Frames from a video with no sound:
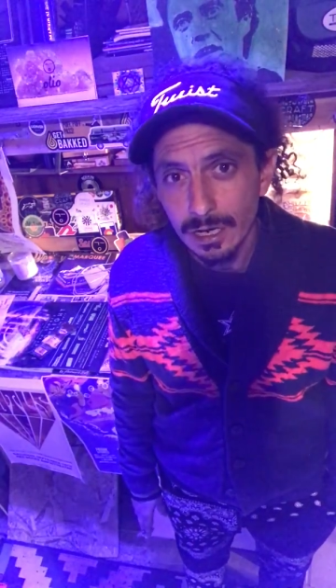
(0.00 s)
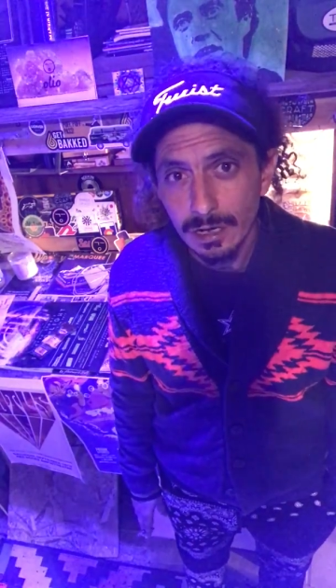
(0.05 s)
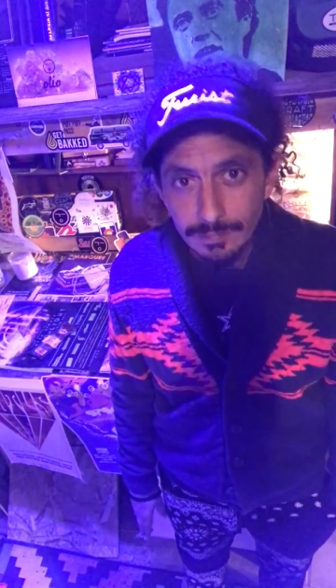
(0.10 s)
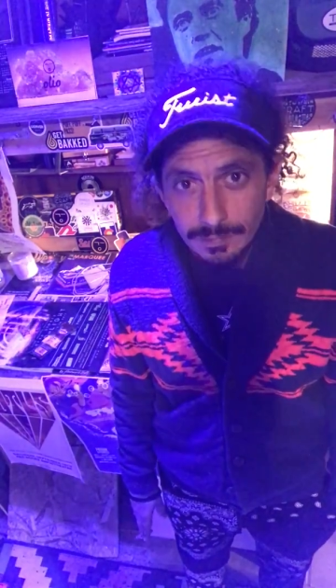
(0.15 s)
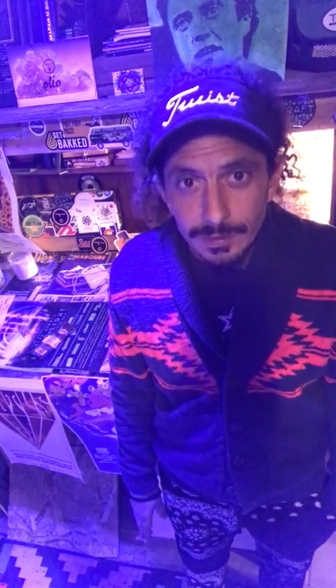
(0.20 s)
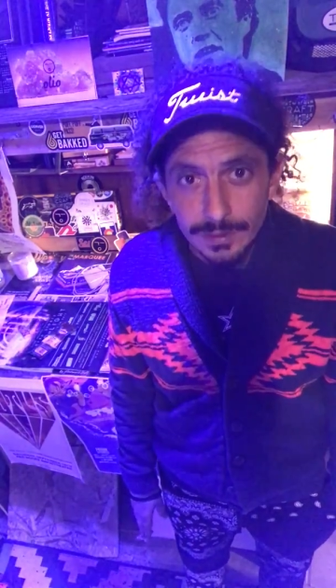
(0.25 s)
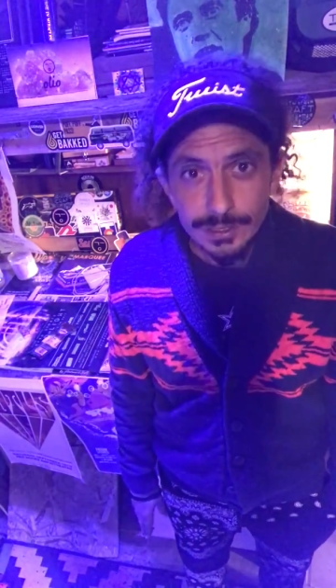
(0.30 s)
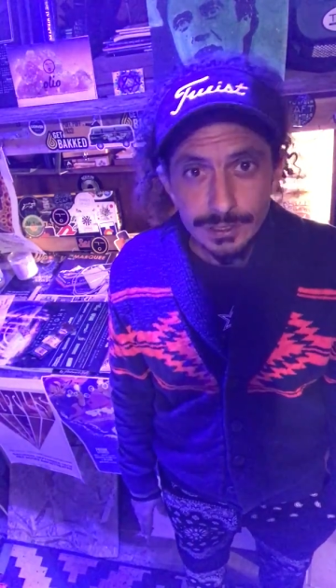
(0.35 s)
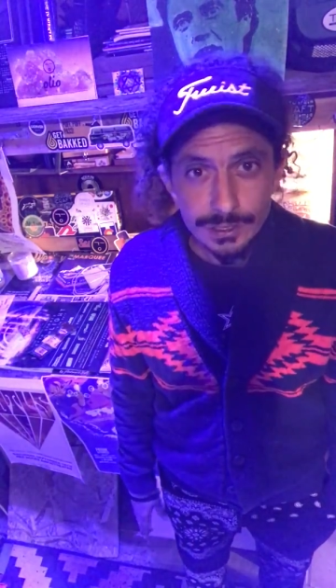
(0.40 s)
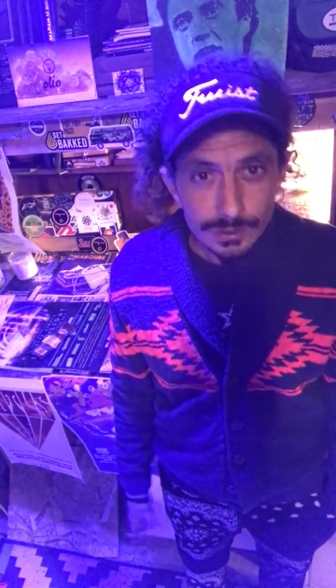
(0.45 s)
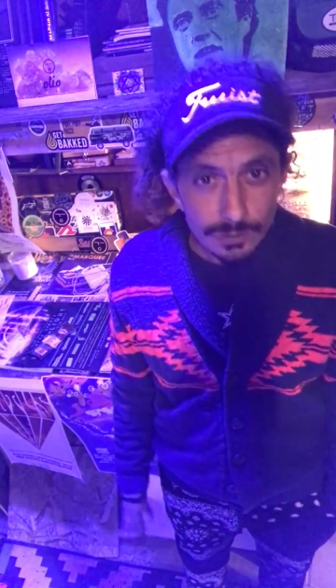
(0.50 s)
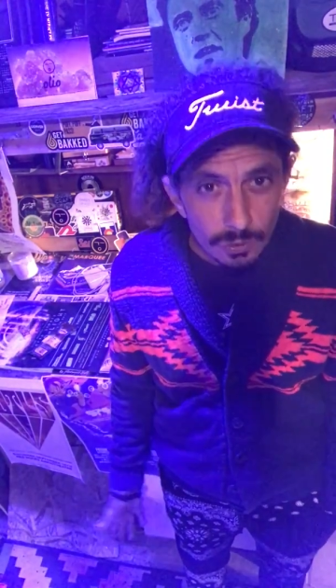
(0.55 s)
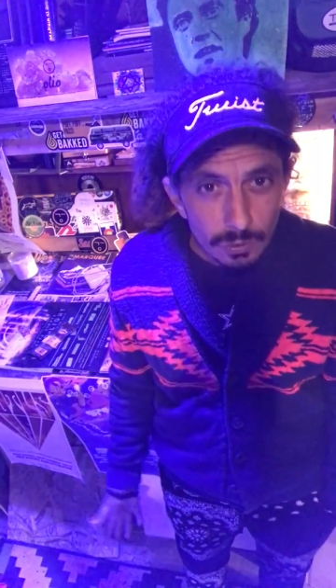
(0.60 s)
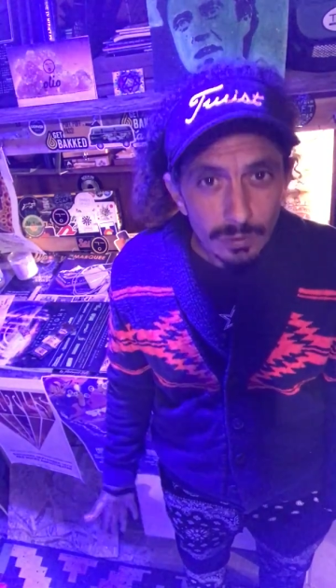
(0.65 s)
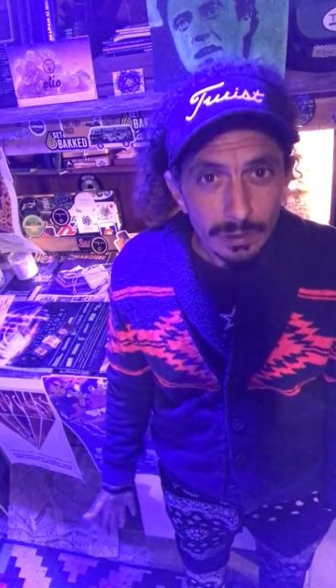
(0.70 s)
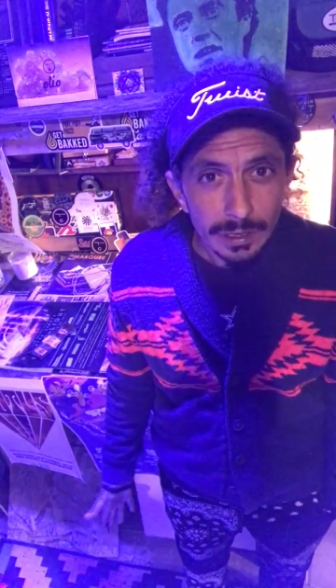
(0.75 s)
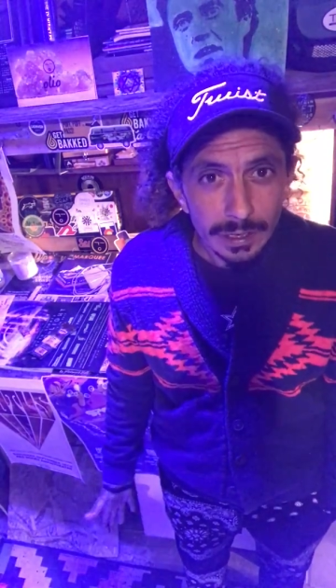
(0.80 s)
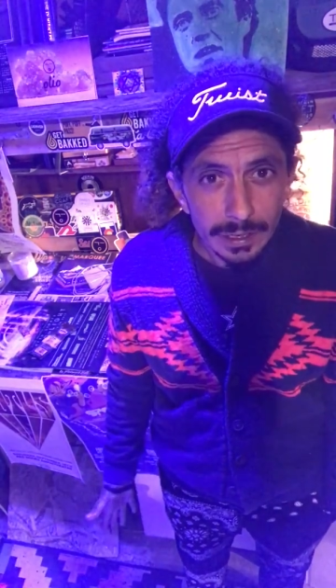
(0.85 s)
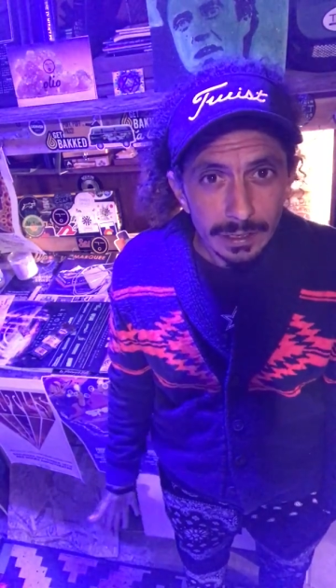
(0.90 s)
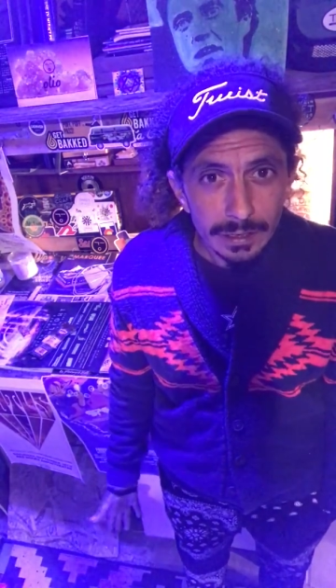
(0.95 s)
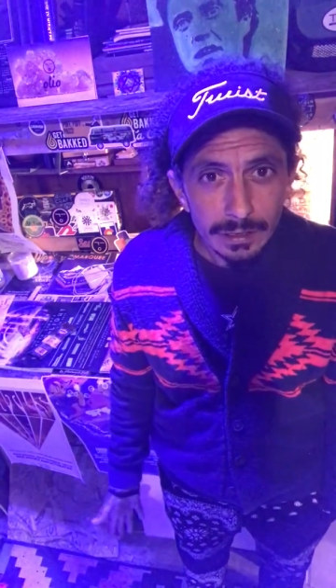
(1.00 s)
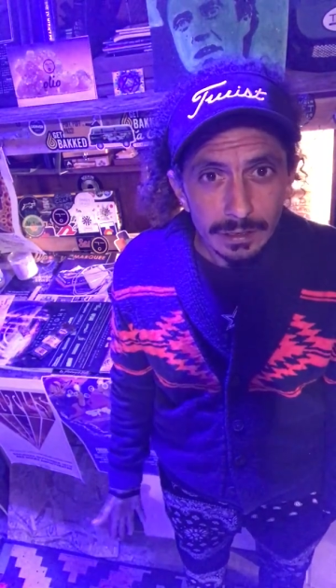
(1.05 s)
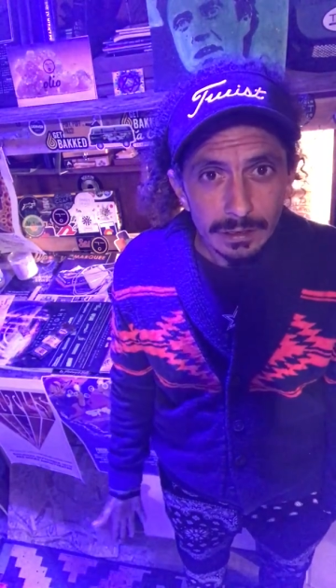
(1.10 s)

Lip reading: of the story.